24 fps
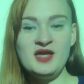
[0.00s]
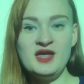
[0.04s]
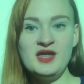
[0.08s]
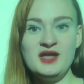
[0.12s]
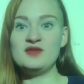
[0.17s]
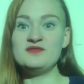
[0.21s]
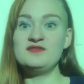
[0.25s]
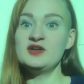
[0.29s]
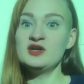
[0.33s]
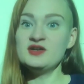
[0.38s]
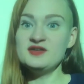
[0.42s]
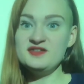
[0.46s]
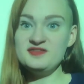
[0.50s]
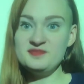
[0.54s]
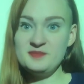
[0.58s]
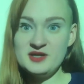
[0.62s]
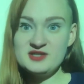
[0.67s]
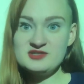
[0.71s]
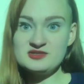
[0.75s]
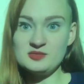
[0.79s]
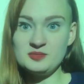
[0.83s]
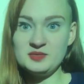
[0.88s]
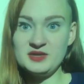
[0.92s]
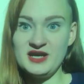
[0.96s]
A very
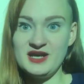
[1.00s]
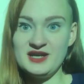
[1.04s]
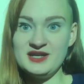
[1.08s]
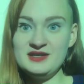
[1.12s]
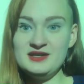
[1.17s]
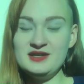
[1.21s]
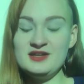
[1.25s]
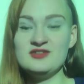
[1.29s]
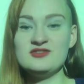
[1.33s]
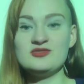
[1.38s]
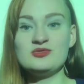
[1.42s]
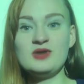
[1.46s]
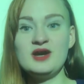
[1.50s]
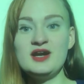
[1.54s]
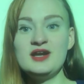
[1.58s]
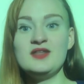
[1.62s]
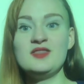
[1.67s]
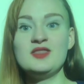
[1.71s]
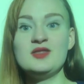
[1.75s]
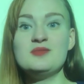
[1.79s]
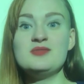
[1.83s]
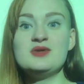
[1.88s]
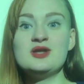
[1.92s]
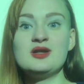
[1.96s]
special planet is right in
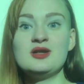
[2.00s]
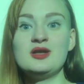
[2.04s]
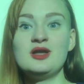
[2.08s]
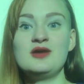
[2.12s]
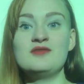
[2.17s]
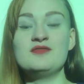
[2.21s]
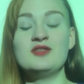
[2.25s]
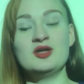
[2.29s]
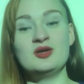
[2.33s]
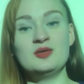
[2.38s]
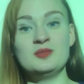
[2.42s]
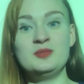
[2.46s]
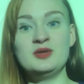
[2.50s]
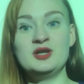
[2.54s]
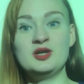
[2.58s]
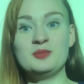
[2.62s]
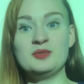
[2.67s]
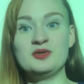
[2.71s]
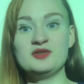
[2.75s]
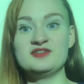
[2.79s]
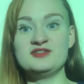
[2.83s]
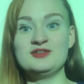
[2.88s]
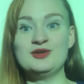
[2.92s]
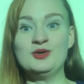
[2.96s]
the middle of the
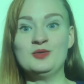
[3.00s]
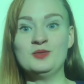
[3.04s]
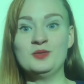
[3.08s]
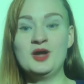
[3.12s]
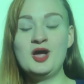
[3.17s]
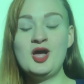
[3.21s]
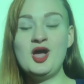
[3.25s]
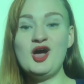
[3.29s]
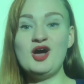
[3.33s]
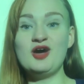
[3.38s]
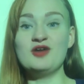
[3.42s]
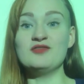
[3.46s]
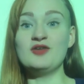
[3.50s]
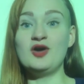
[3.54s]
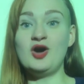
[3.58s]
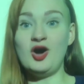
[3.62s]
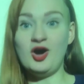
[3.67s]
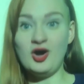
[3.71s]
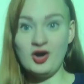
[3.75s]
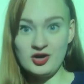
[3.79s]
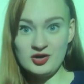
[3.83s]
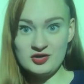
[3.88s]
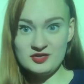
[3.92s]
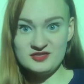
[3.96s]
habitable zone of
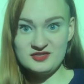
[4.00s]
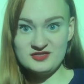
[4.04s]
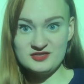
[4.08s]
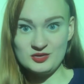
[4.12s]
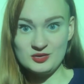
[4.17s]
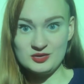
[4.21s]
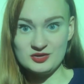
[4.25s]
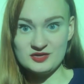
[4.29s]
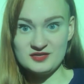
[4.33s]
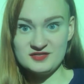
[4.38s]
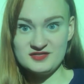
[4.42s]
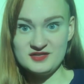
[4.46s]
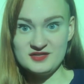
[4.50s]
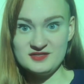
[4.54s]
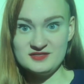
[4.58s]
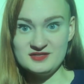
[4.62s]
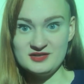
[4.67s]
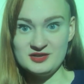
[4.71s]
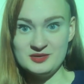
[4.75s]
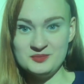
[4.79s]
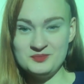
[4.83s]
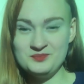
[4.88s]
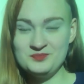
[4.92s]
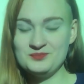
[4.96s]
our solar
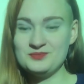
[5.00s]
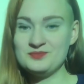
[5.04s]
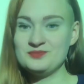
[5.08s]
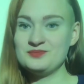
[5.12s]
system.